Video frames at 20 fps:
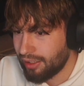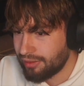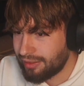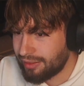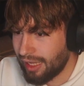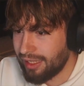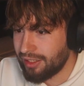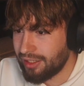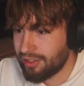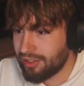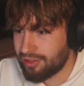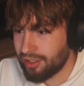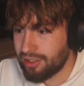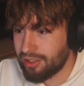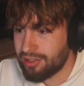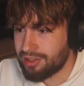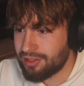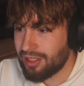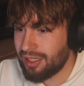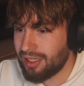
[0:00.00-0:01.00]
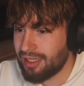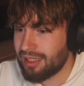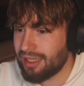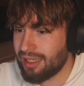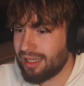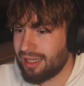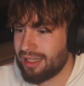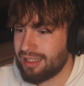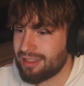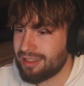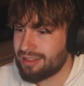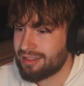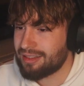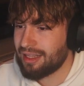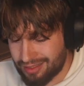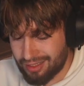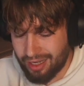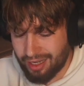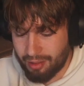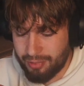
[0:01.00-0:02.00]
Then a second thing is
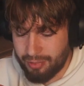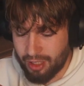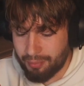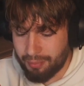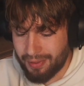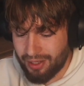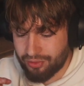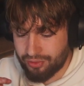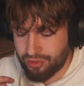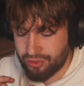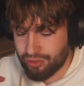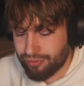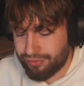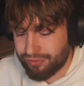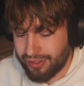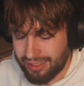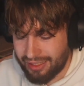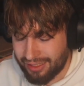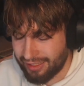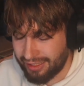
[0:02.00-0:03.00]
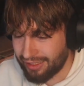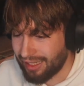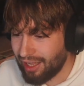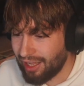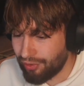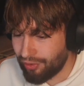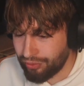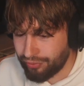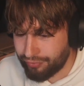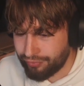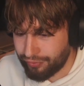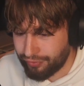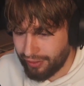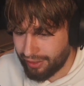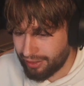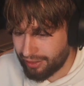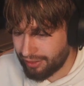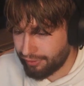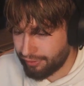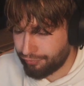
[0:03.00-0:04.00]
gonna be about your feeling, how you
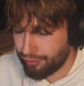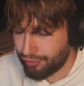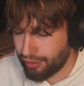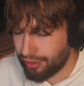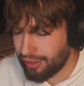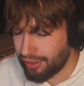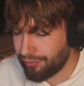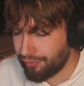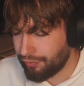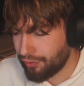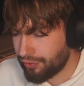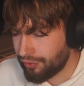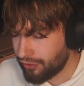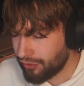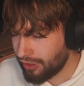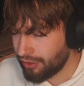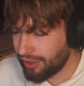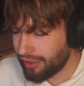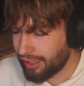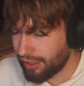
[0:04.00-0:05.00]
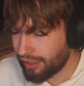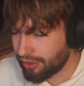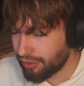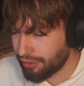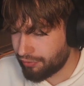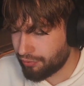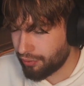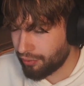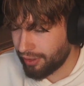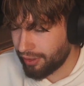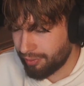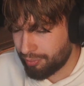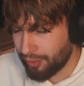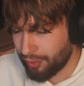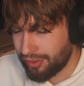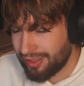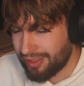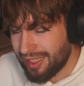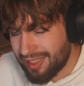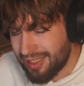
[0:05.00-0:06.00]
feel. If you feel you can go for it,
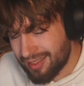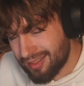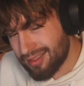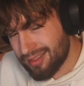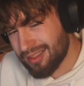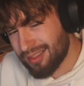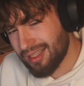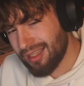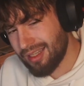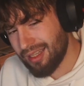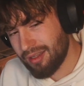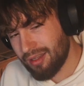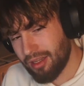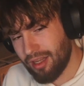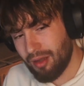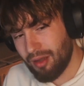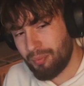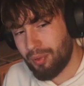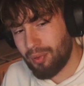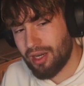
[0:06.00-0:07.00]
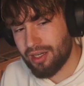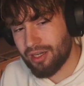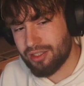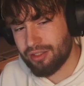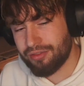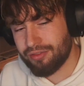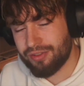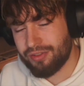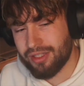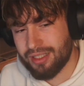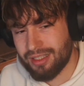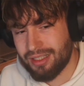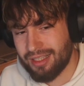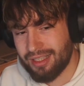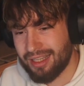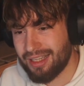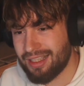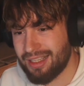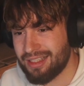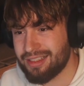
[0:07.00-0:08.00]
but this part of it
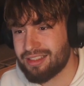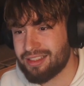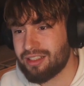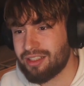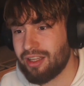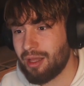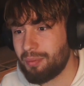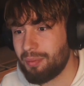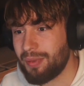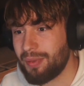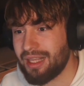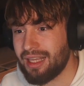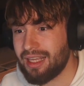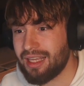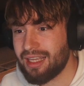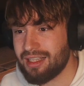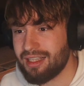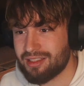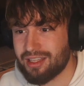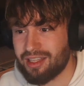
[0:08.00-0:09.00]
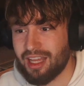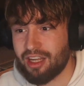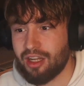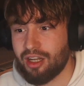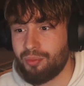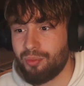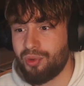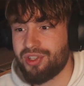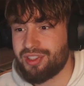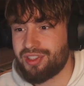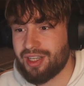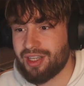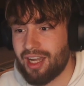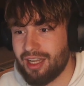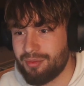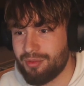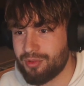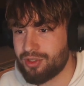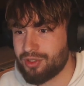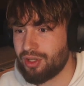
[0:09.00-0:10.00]
is gonna come with
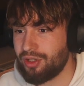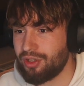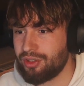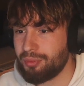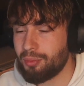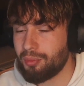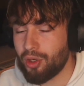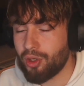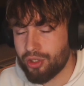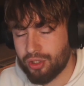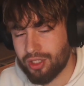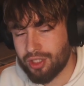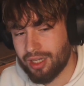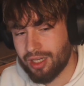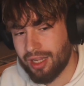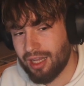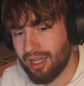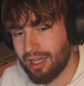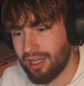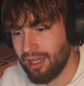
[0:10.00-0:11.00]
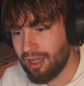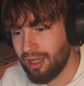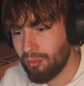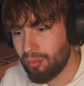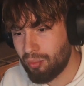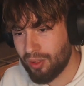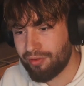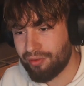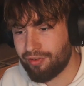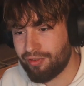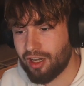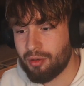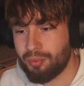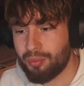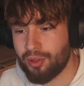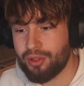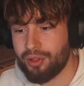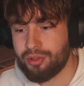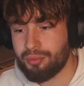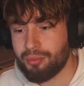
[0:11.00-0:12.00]
time. So the more you're gonna play
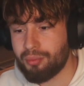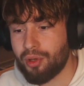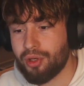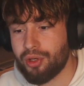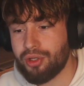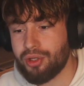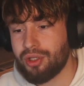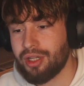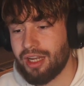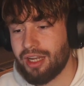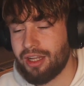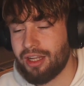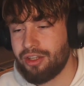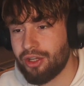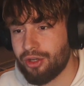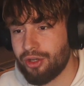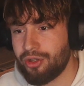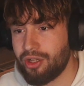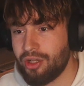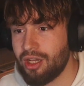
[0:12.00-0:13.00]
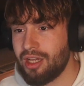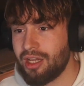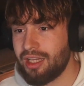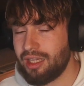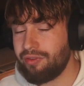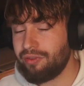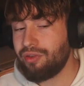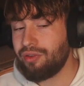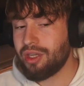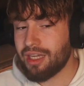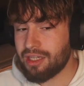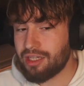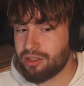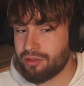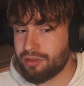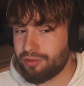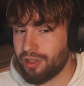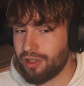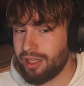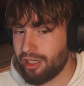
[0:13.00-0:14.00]
Viper, the more you're gonna know if you can
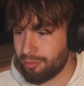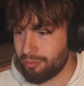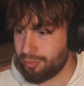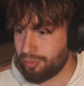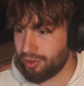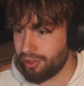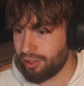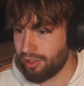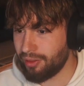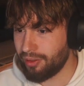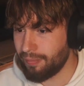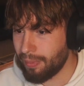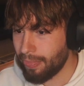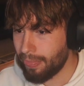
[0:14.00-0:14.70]
go for lineup or not.